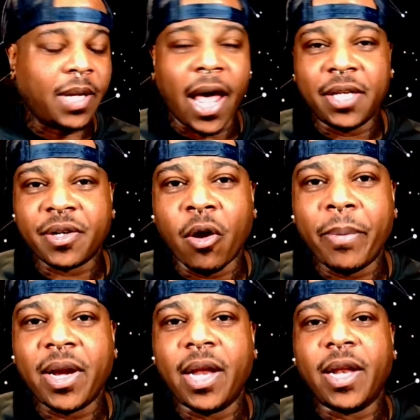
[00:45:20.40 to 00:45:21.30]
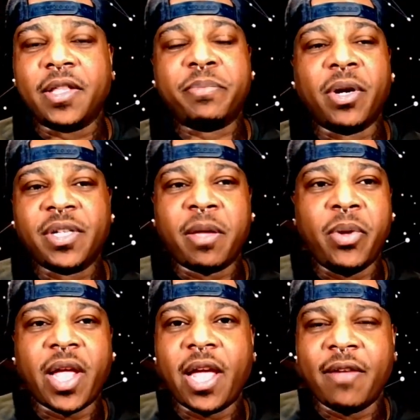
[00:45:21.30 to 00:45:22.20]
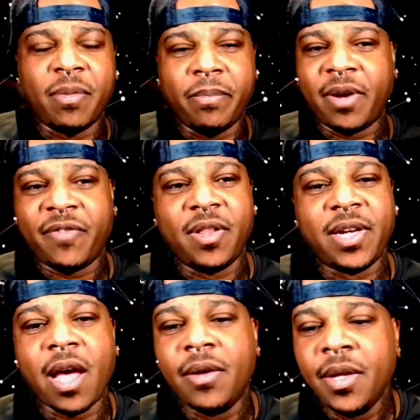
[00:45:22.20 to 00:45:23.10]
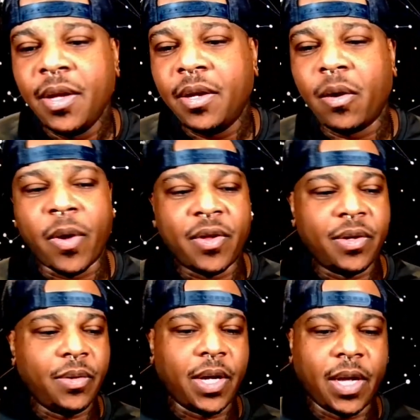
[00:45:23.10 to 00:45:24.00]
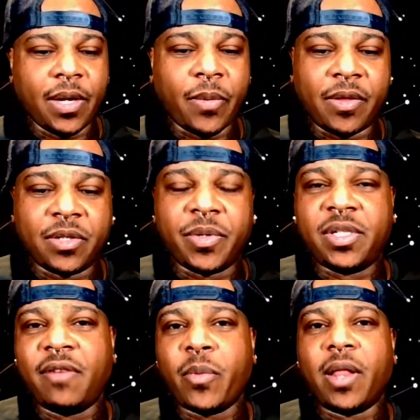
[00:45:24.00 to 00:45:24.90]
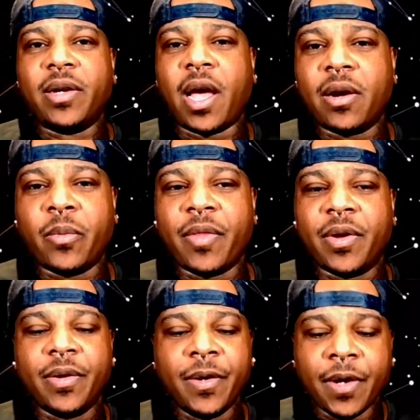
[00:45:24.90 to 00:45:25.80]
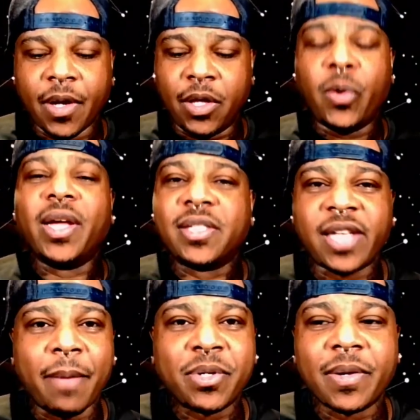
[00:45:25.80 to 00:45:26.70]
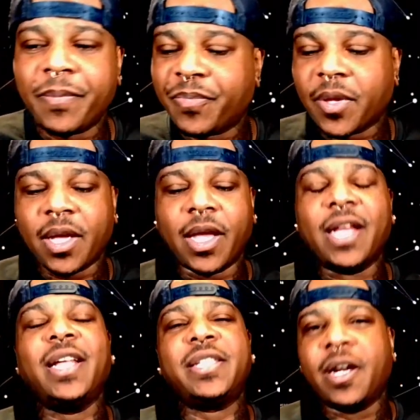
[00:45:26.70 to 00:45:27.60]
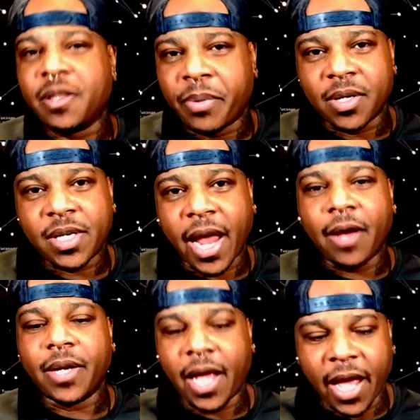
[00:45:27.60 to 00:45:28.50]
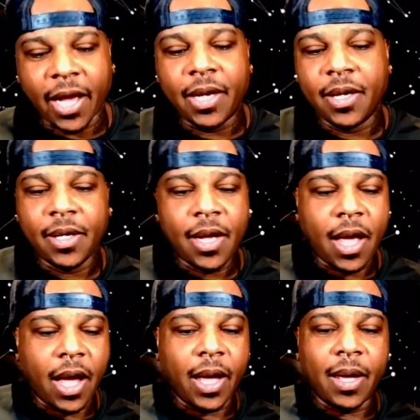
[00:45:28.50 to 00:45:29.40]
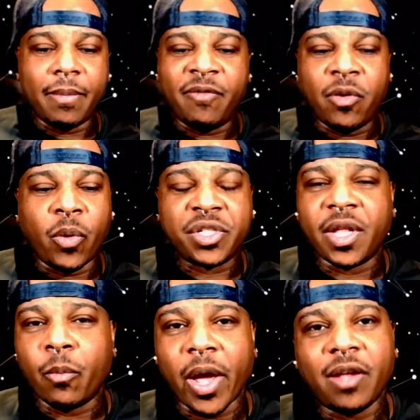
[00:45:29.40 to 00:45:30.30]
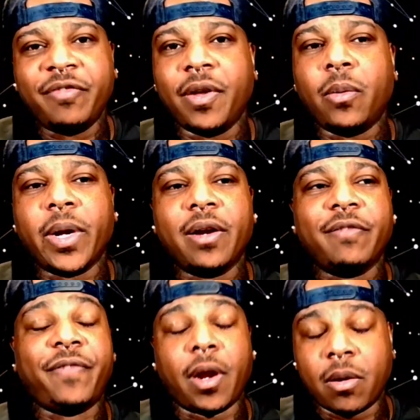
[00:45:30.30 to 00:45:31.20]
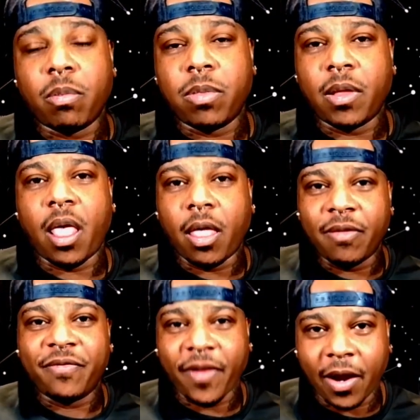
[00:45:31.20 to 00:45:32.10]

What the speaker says: lines are open and let this person communicate. Give them the benefit of the doubt. Whether it's received well or not, or whether you accept. At least hear the person out, and if you wish them well, farewell,